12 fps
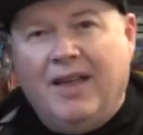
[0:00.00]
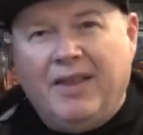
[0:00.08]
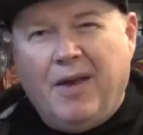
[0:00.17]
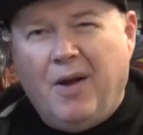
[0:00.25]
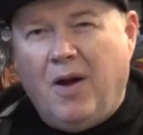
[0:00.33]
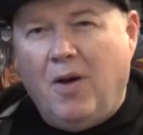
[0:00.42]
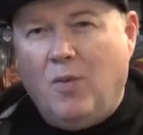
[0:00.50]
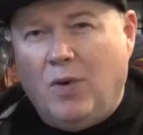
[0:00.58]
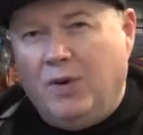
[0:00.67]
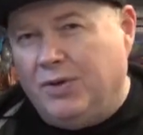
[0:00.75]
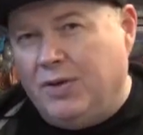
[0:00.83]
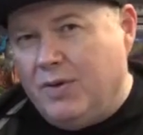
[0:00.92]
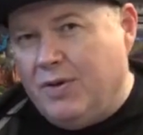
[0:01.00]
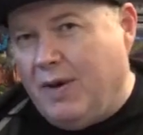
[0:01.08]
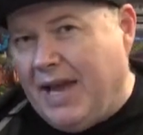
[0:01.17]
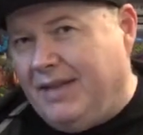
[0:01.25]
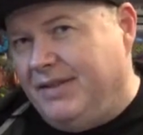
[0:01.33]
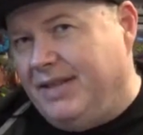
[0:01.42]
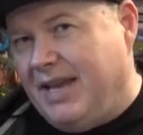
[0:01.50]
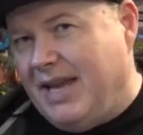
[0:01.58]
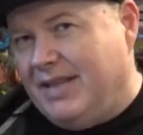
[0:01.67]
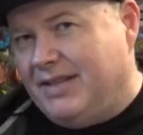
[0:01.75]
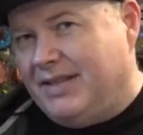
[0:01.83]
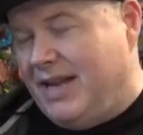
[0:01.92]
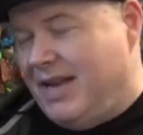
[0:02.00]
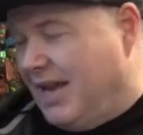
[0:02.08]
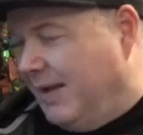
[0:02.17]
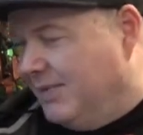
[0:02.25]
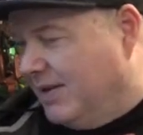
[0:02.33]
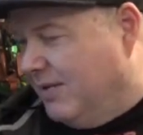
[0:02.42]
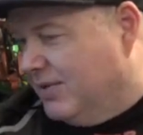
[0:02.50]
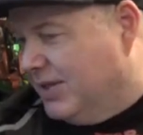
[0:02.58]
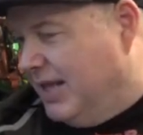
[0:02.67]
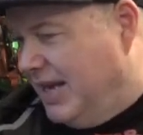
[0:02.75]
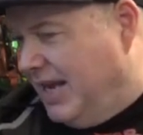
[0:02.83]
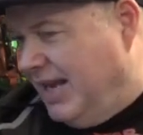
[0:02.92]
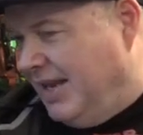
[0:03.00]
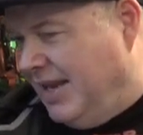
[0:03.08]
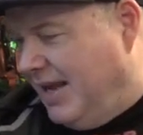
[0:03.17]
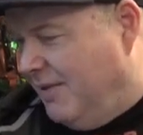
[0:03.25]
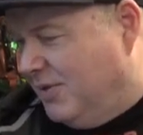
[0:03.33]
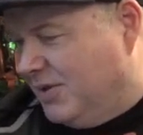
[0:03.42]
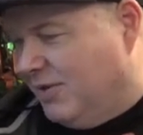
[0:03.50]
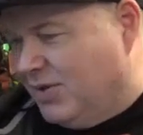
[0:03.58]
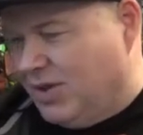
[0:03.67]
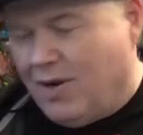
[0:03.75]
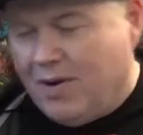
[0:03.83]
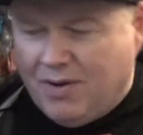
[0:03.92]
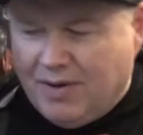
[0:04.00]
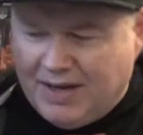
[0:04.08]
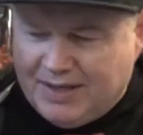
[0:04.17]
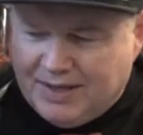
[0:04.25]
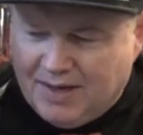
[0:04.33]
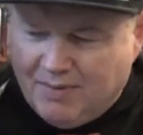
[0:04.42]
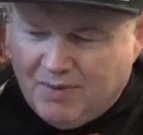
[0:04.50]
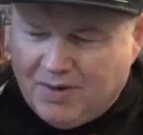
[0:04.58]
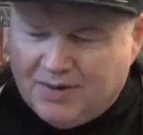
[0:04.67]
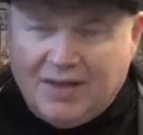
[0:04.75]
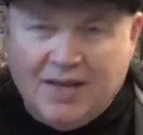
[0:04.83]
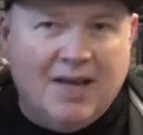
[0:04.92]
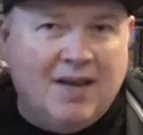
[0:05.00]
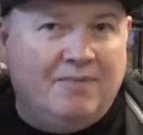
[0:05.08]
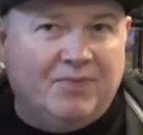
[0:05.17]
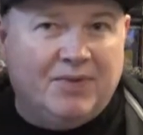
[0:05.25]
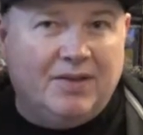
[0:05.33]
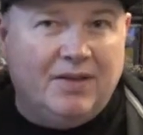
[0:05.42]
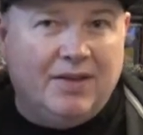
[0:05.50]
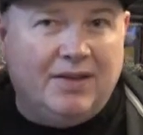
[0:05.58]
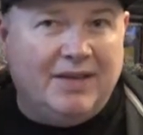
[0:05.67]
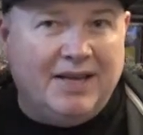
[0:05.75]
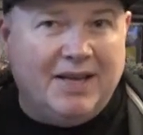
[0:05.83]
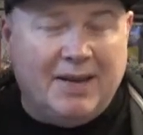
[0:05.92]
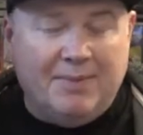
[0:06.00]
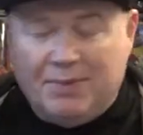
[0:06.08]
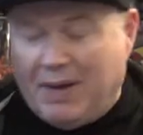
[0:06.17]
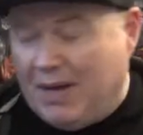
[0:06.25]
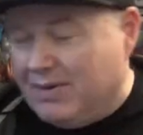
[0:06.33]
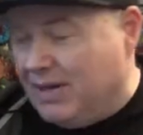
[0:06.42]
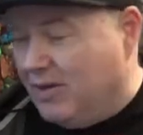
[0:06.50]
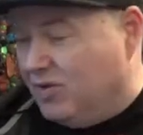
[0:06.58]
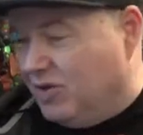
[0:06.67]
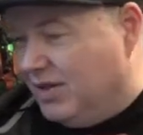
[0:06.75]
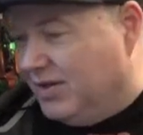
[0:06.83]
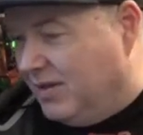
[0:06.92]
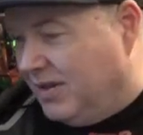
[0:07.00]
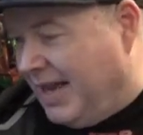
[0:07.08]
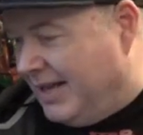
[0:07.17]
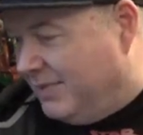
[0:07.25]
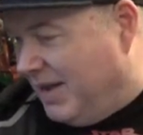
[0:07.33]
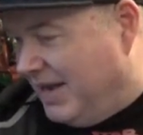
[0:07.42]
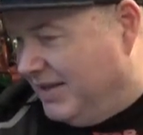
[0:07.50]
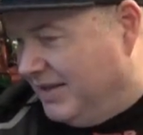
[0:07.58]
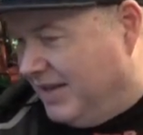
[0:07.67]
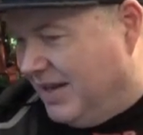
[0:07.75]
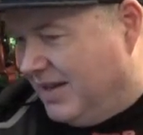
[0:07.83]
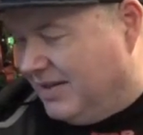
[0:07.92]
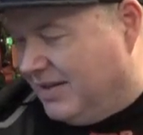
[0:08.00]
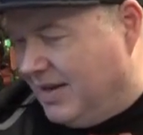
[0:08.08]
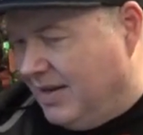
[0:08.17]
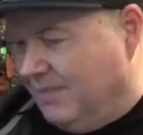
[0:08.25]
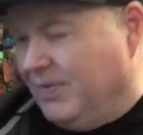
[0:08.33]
There are one or two little NTSC games that will sneak in here, which I'll show you later, because they didn't come to PAL territory, so they had to be NTSC.